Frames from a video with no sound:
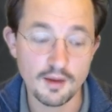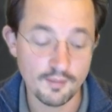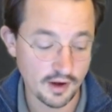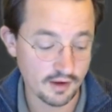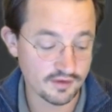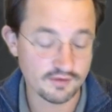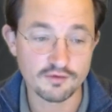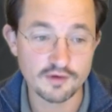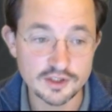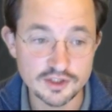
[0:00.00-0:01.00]
I've never
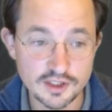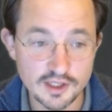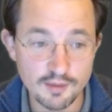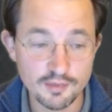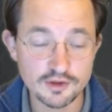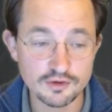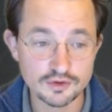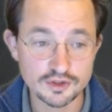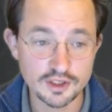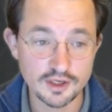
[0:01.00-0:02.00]
really seen it happen. You
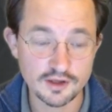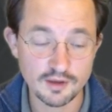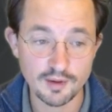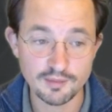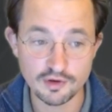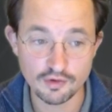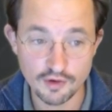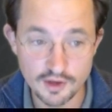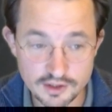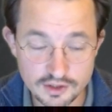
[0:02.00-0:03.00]
see that there might be
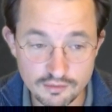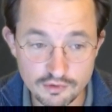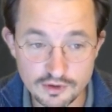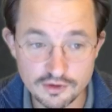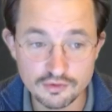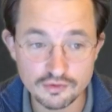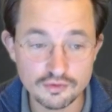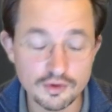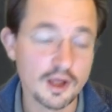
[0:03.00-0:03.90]
correlation between the two,